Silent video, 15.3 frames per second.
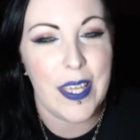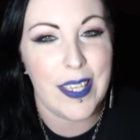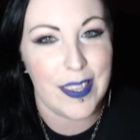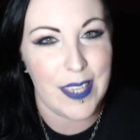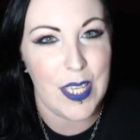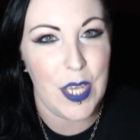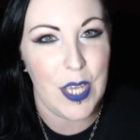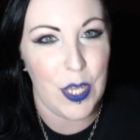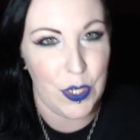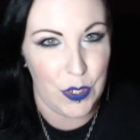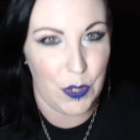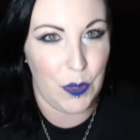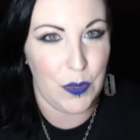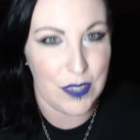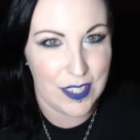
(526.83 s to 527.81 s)
being the
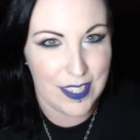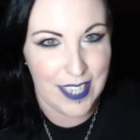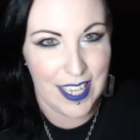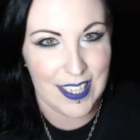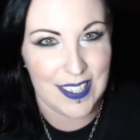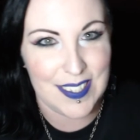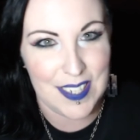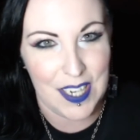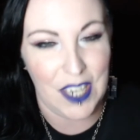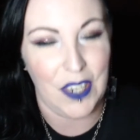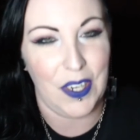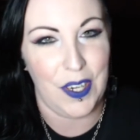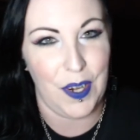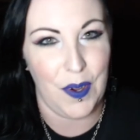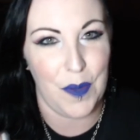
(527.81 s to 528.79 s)
adult in the
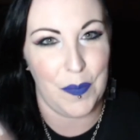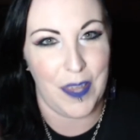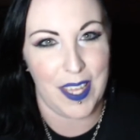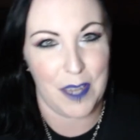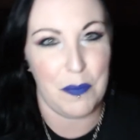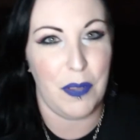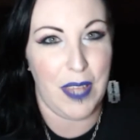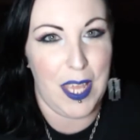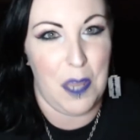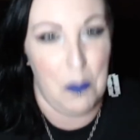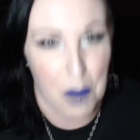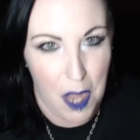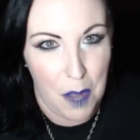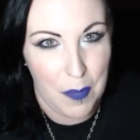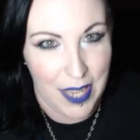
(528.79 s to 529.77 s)
scenario, I'm like
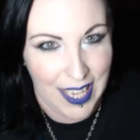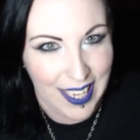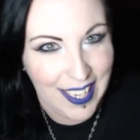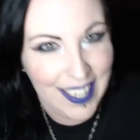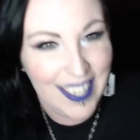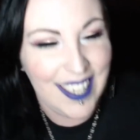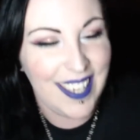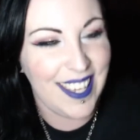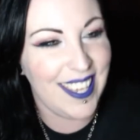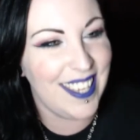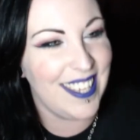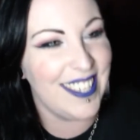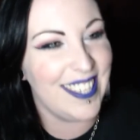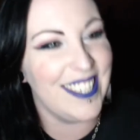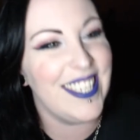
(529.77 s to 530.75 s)
playing mommy.
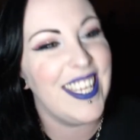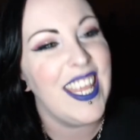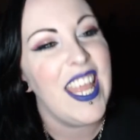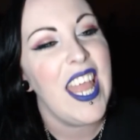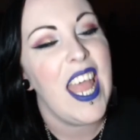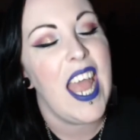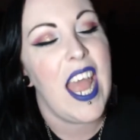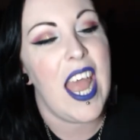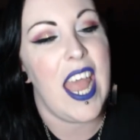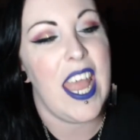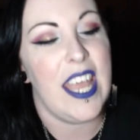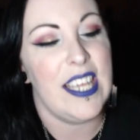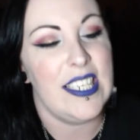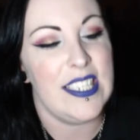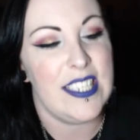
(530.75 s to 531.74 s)

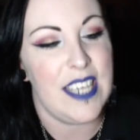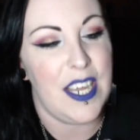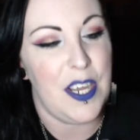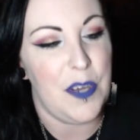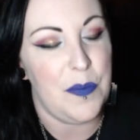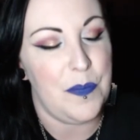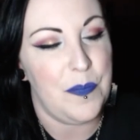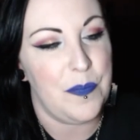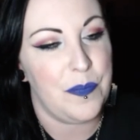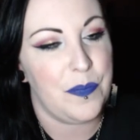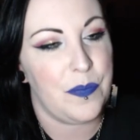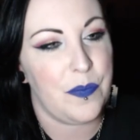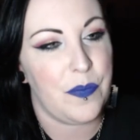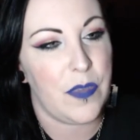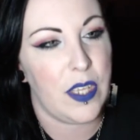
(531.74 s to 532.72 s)
And
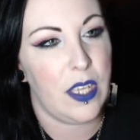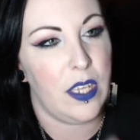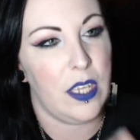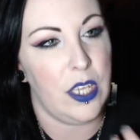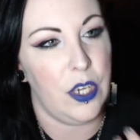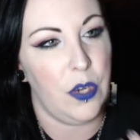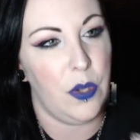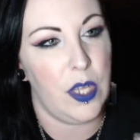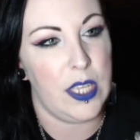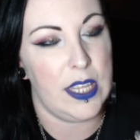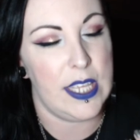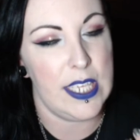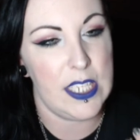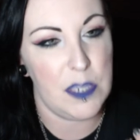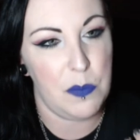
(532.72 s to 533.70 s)
you know,
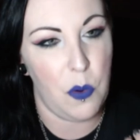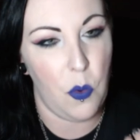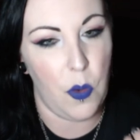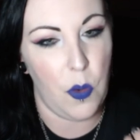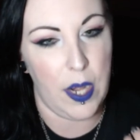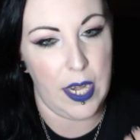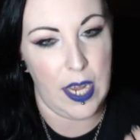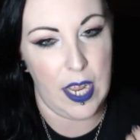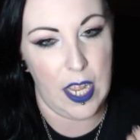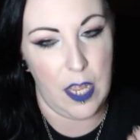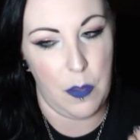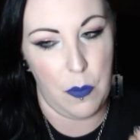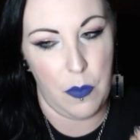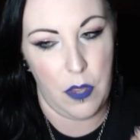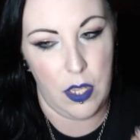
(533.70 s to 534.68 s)
at this point
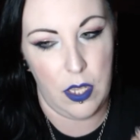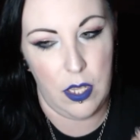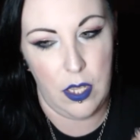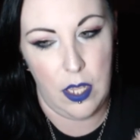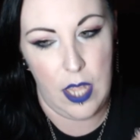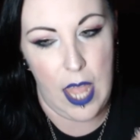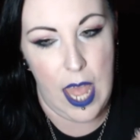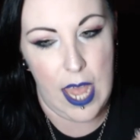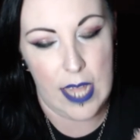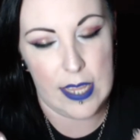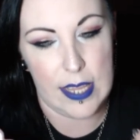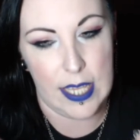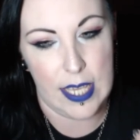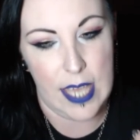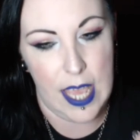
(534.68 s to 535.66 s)
I'm
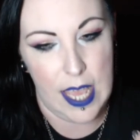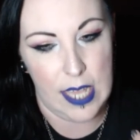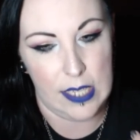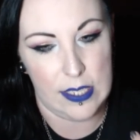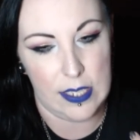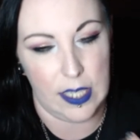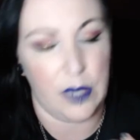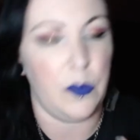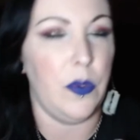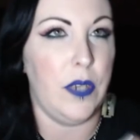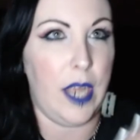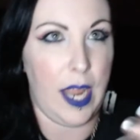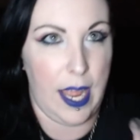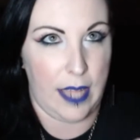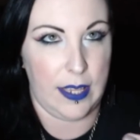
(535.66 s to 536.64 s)
at the gates, like,
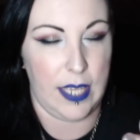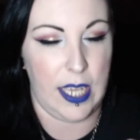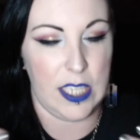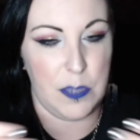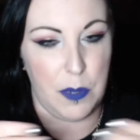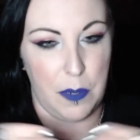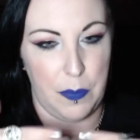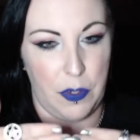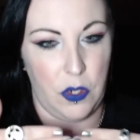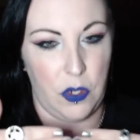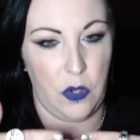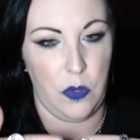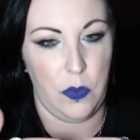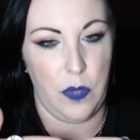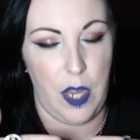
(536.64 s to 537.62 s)
well, not at the gates, but
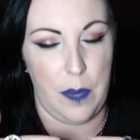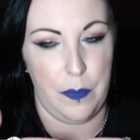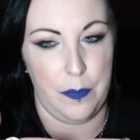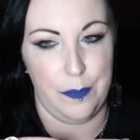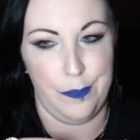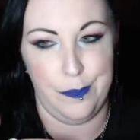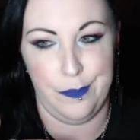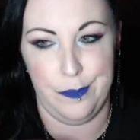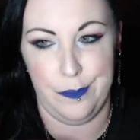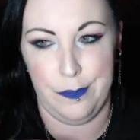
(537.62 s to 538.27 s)
I'm